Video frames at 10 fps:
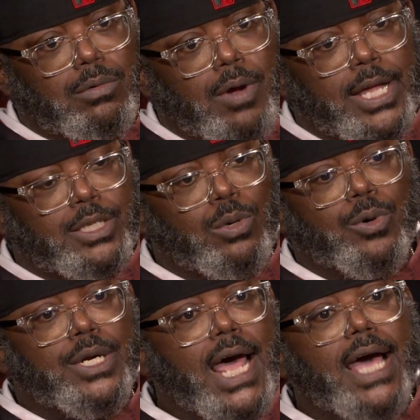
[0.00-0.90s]
right? So
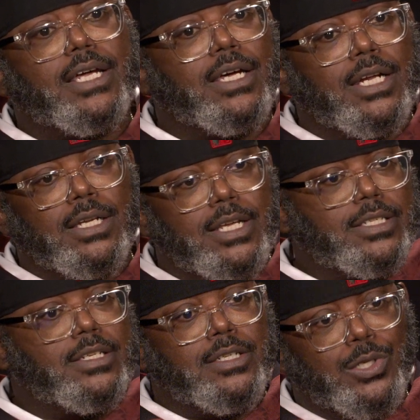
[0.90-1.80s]
we're not going to
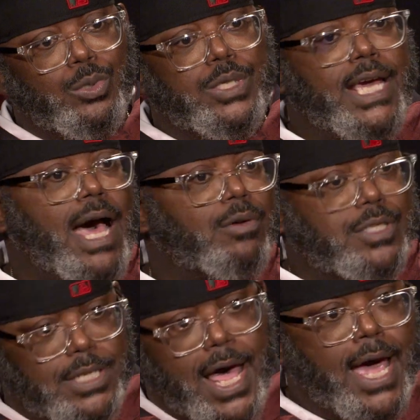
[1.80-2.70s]
listen to the
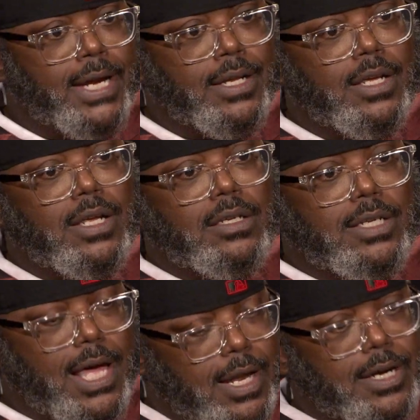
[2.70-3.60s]
outside
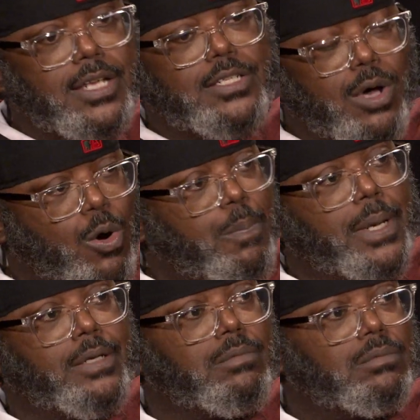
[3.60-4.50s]
telling us to
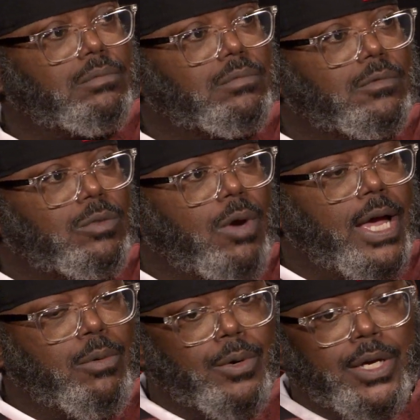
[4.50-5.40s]
open,
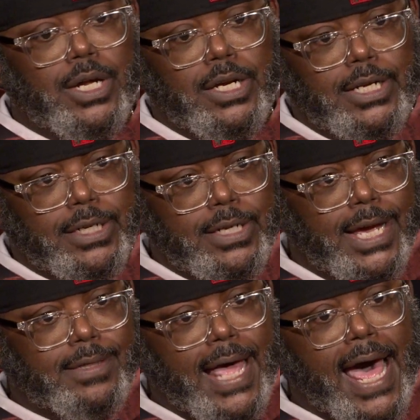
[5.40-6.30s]
right? We're going to
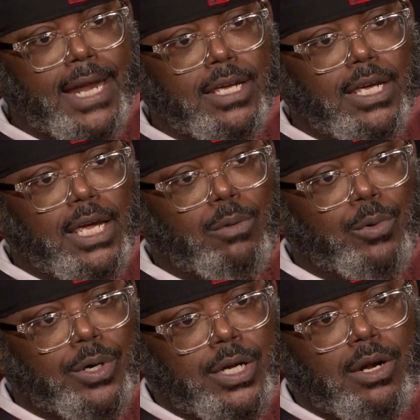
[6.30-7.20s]
dictate that and
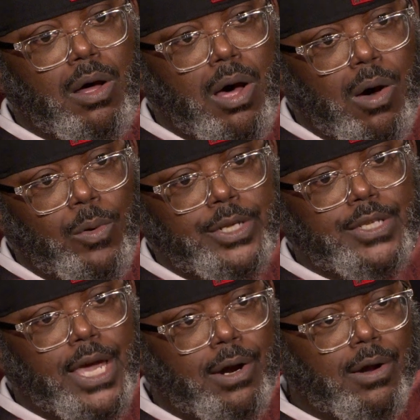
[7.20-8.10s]
we're going to always
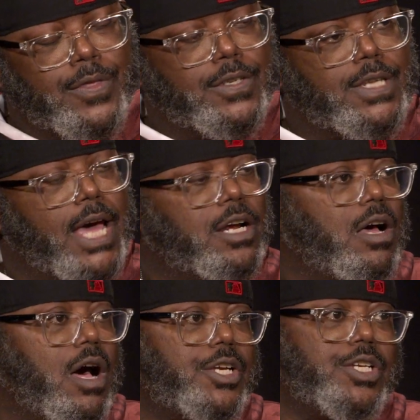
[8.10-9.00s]
err on the side of
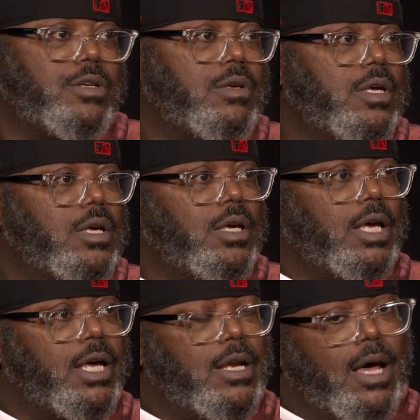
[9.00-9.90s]
caution.
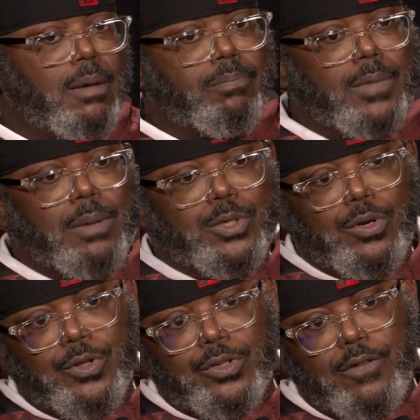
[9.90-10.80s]
And um, I'm
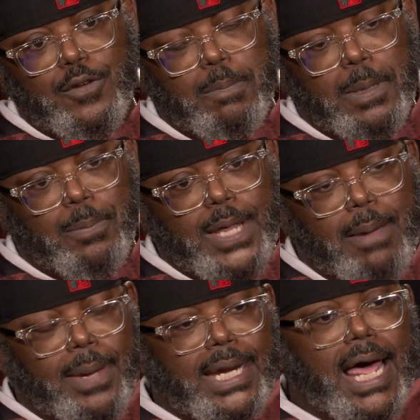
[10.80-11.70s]
sure there's a few people
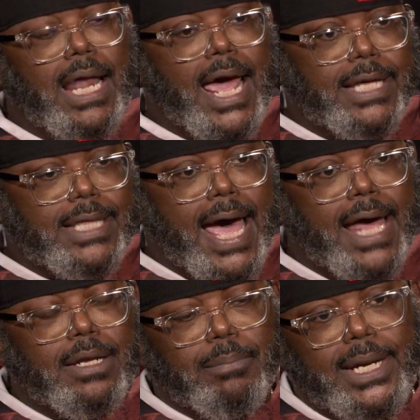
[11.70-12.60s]
that may not like
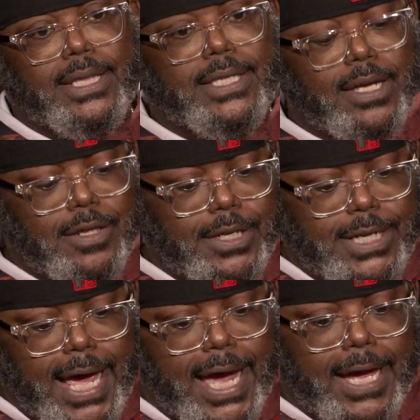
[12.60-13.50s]
that, but at the end of the
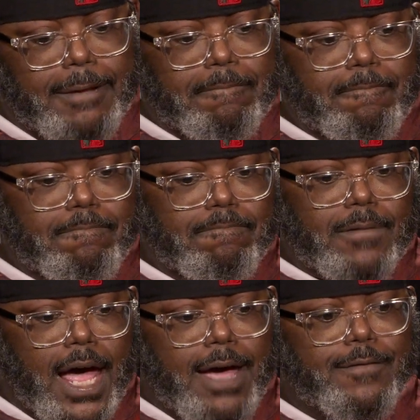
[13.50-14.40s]
day,
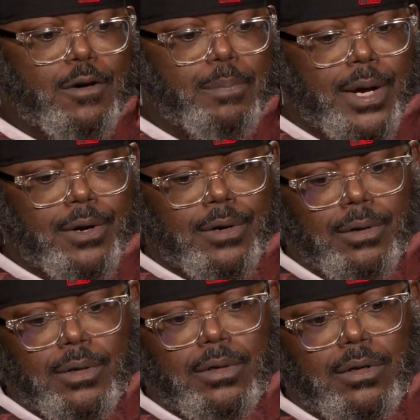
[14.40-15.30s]
I feel better
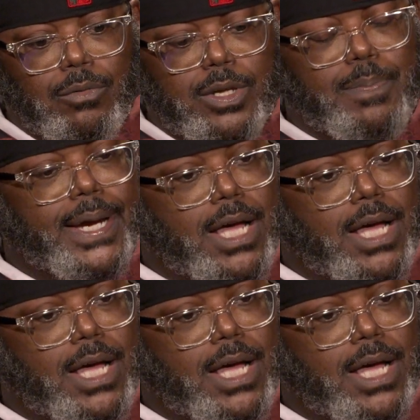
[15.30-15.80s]
with my